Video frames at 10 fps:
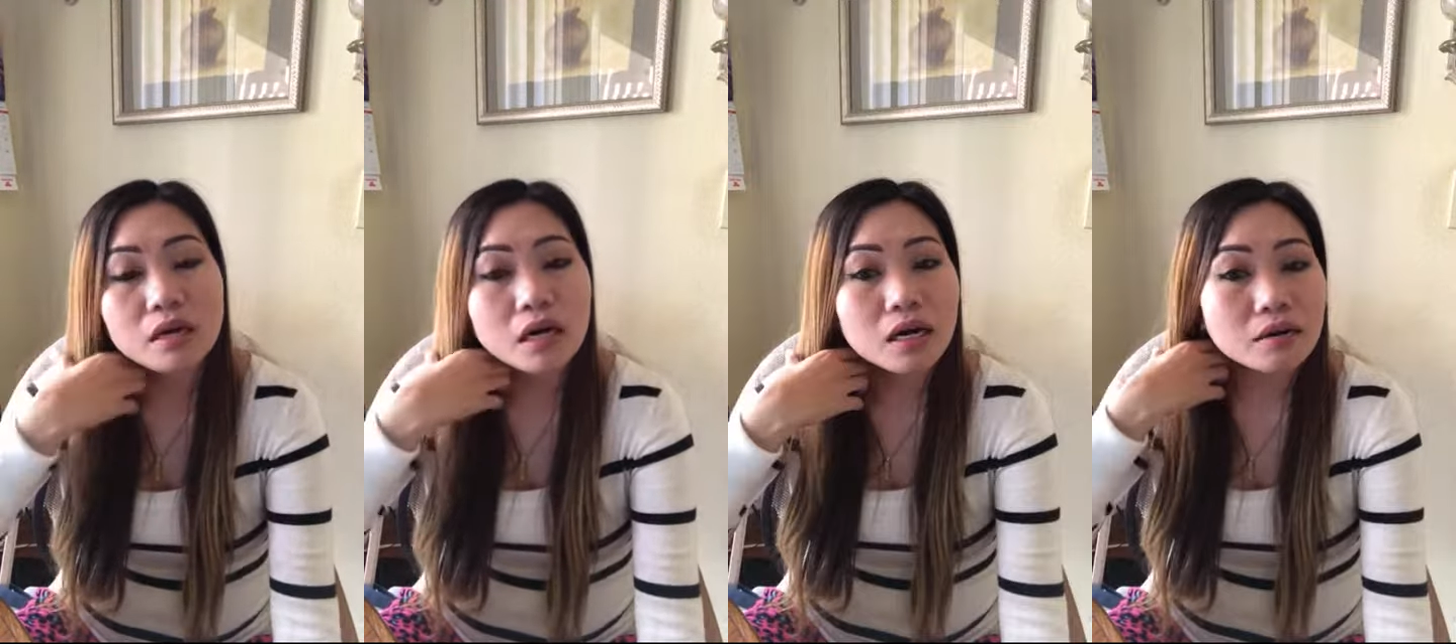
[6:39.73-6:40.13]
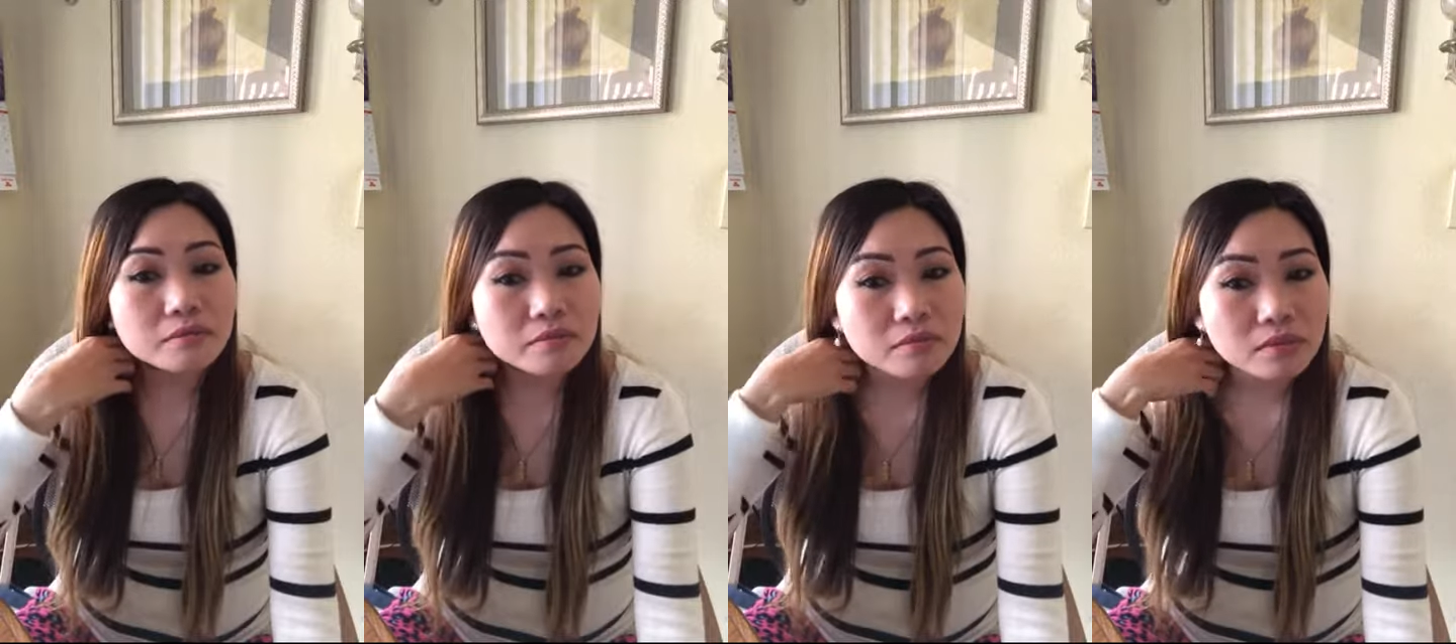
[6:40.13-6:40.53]

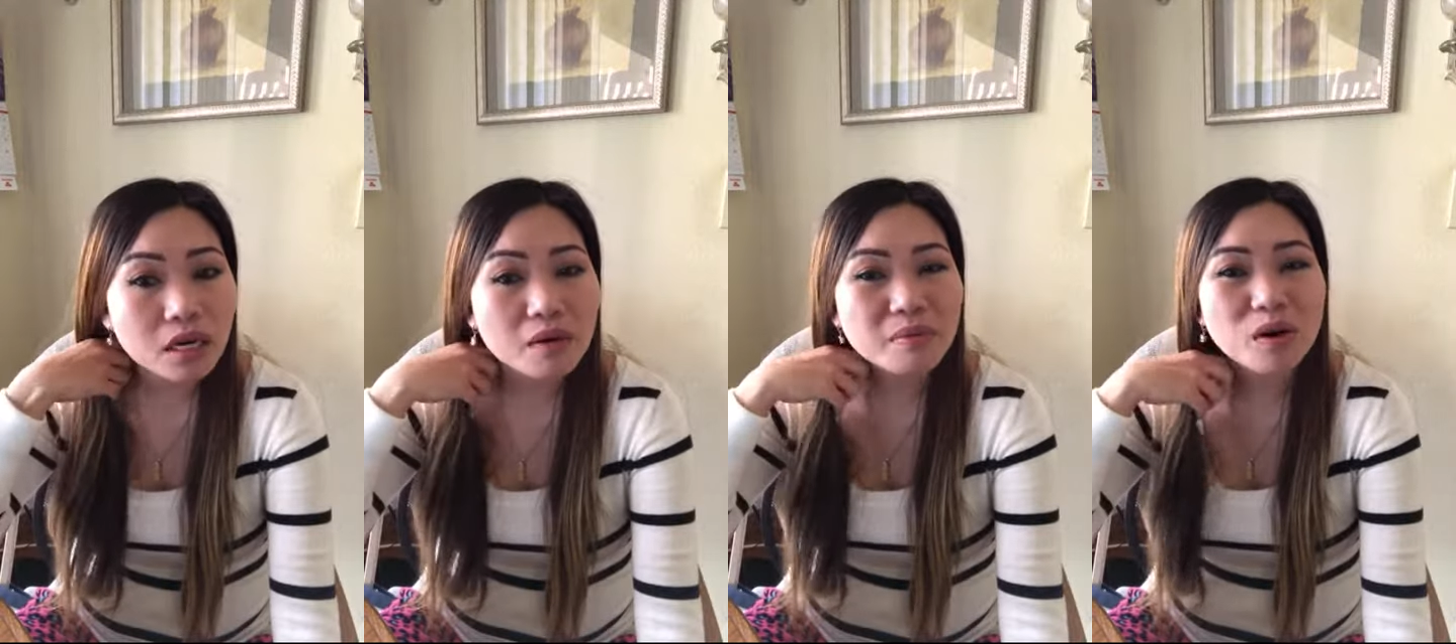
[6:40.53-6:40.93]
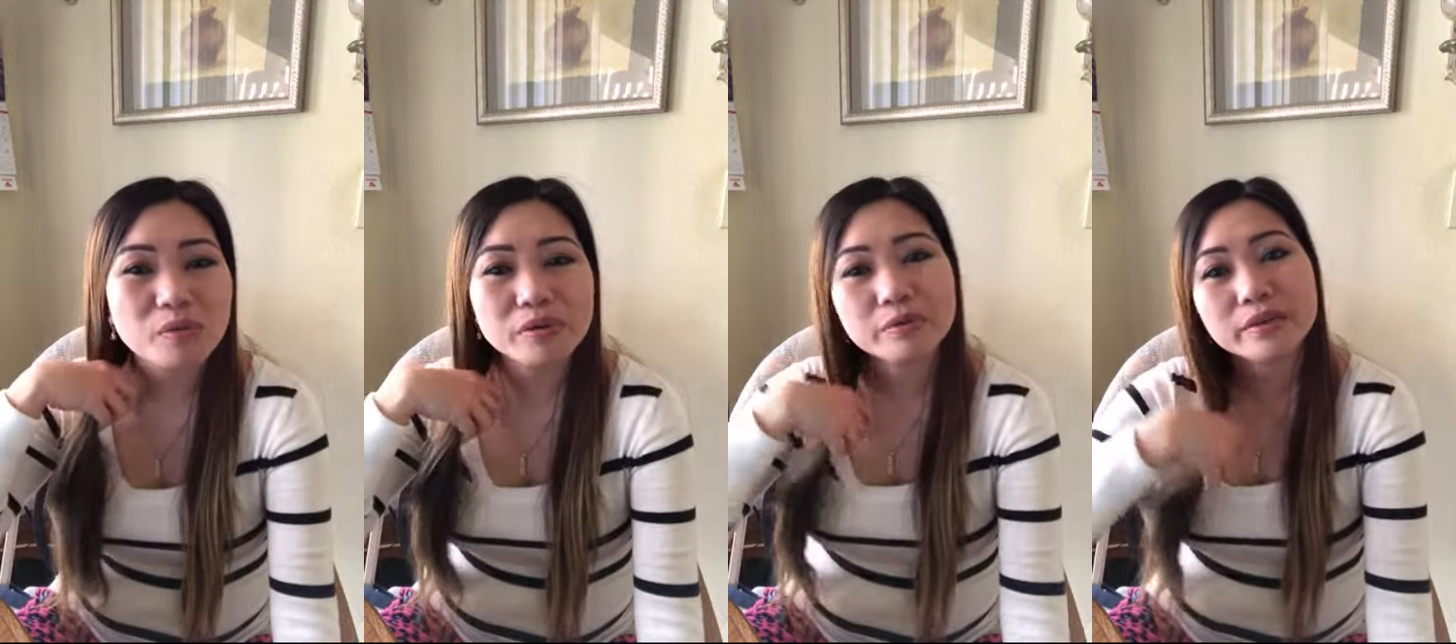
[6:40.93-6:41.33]
I'm
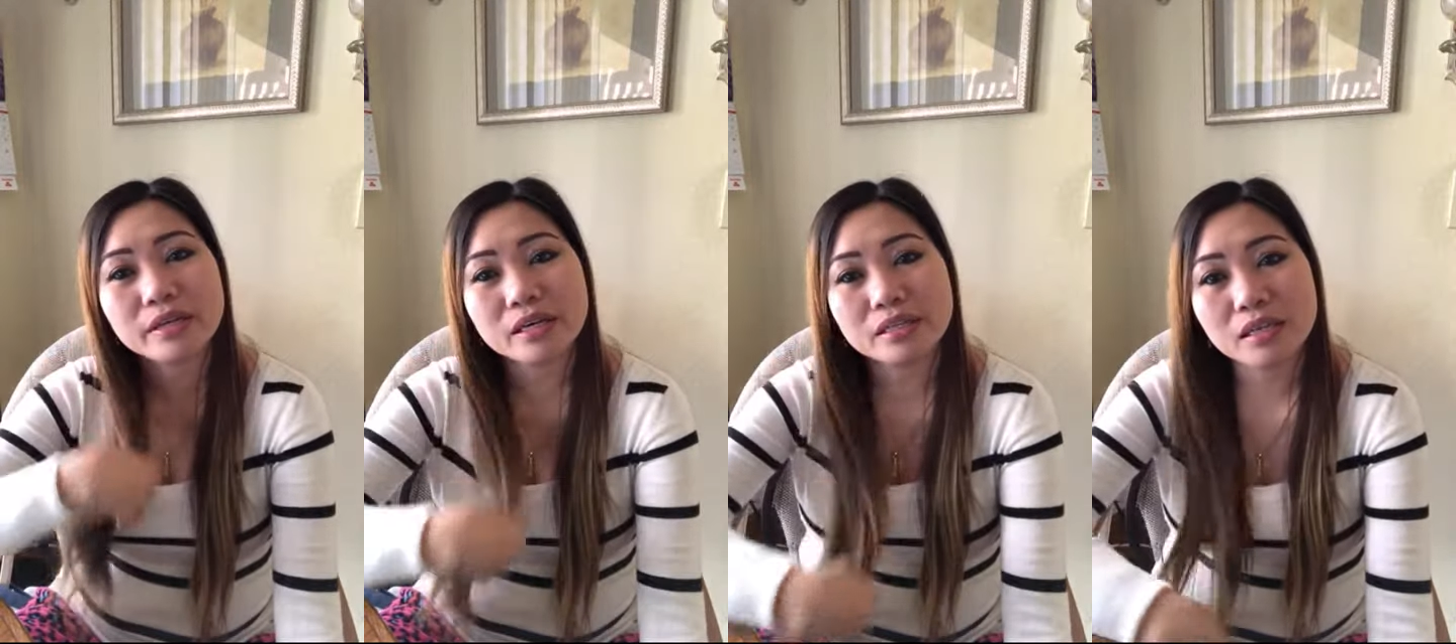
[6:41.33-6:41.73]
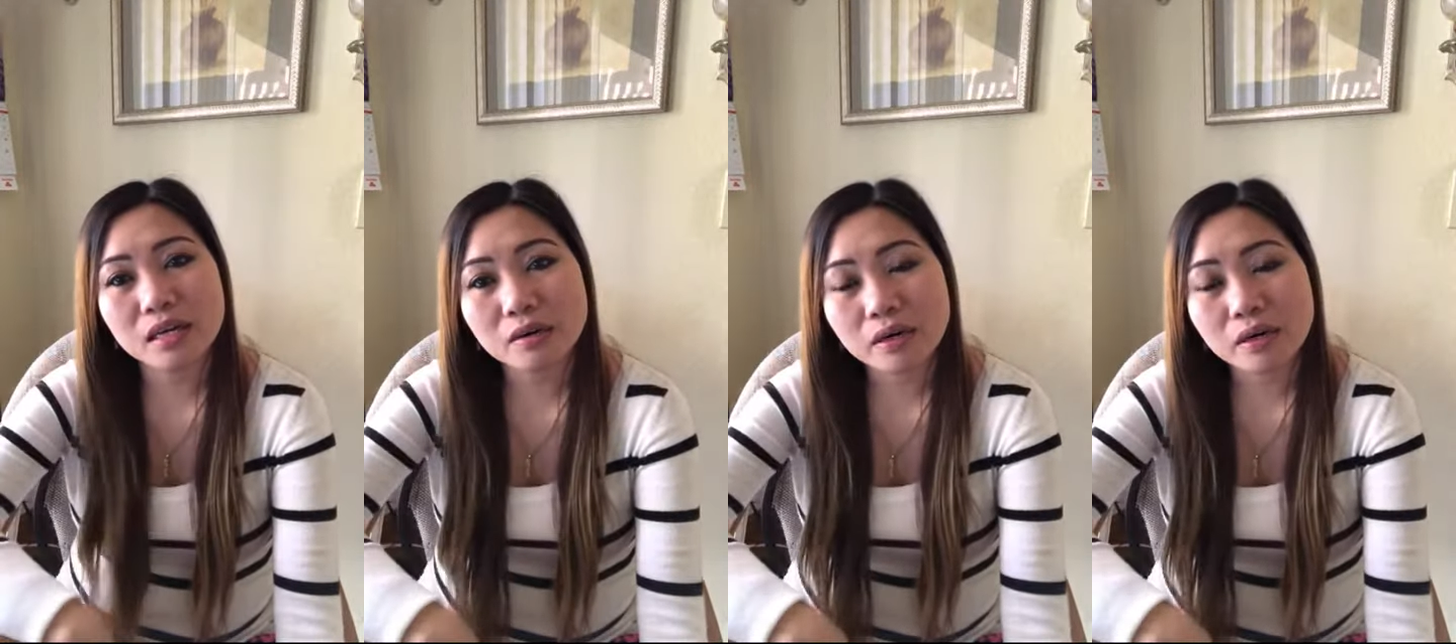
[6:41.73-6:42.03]
over with that now.